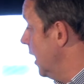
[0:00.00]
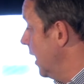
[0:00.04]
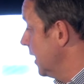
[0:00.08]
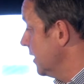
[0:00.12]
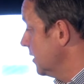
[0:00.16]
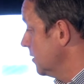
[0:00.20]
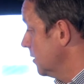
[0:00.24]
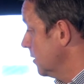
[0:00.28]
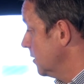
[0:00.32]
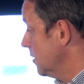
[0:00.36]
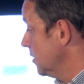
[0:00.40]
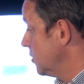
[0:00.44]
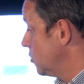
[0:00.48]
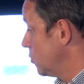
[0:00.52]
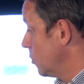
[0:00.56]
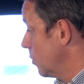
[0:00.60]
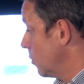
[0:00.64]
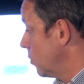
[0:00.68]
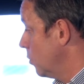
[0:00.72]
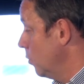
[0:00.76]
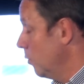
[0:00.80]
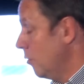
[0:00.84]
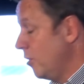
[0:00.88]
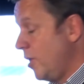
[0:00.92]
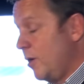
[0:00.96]
and in the
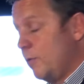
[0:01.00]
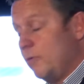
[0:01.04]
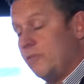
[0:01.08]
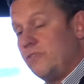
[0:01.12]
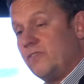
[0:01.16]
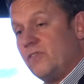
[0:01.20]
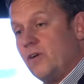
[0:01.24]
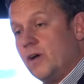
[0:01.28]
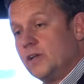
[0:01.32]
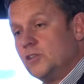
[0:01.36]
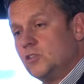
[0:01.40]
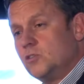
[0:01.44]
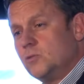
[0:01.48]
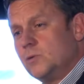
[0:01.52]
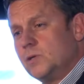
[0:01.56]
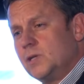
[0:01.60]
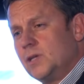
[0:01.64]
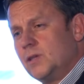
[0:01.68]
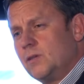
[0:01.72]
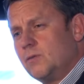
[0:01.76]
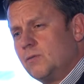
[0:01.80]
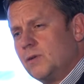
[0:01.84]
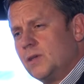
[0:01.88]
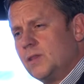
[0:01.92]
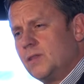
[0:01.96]
district court they were fined
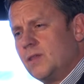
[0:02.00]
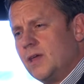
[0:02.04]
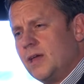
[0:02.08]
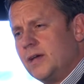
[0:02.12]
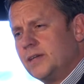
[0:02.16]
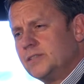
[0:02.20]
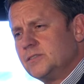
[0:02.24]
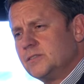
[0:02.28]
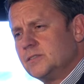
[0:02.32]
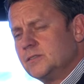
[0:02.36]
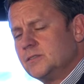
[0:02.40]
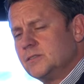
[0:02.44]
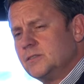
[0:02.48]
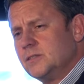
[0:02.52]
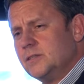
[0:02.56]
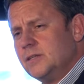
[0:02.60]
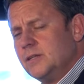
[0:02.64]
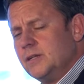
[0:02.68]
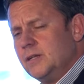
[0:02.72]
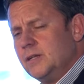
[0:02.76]
$23,000.